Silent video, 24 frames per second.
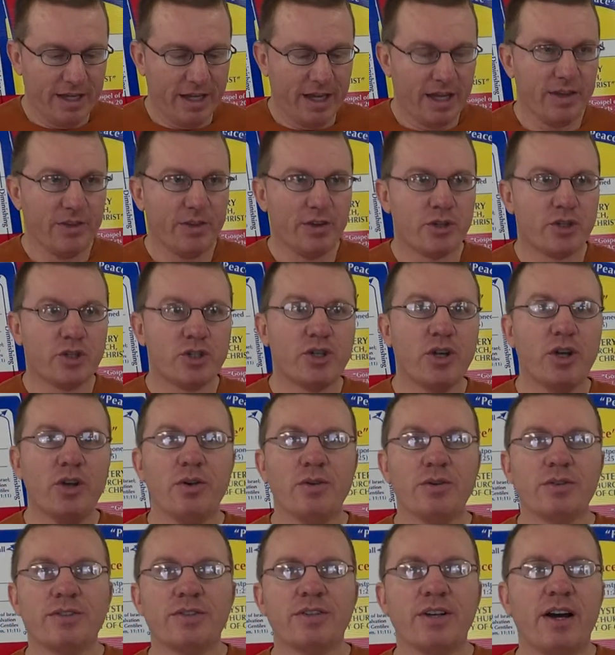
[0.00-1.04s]
in the
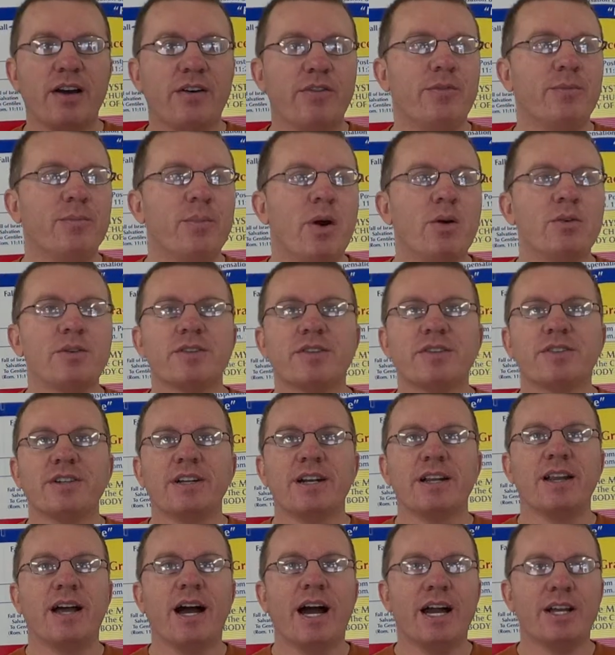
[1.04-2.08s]
shoes of Moses and
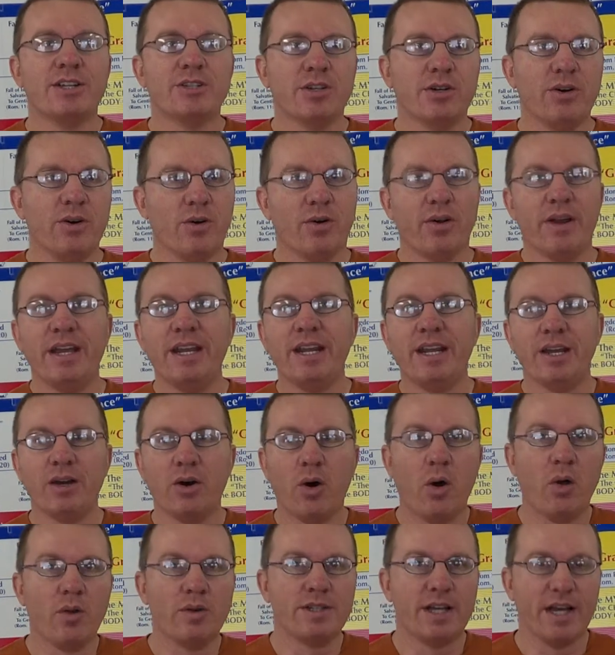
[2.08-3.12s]
Elijah or any
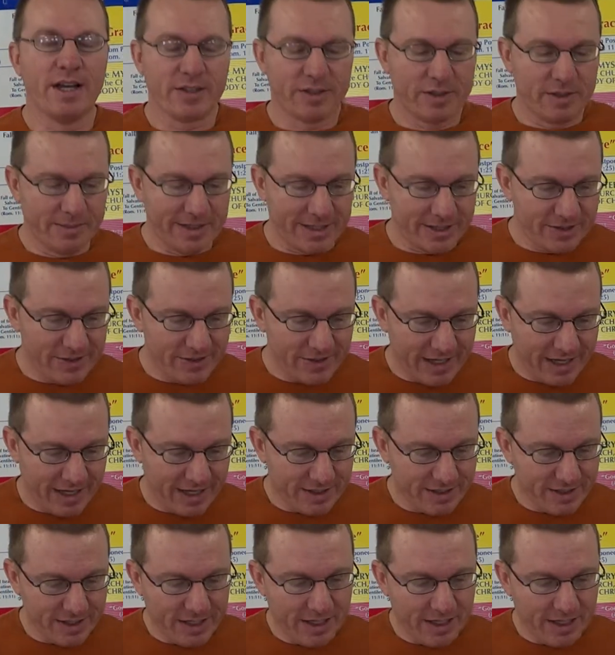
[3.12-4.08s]
Old Testament saint,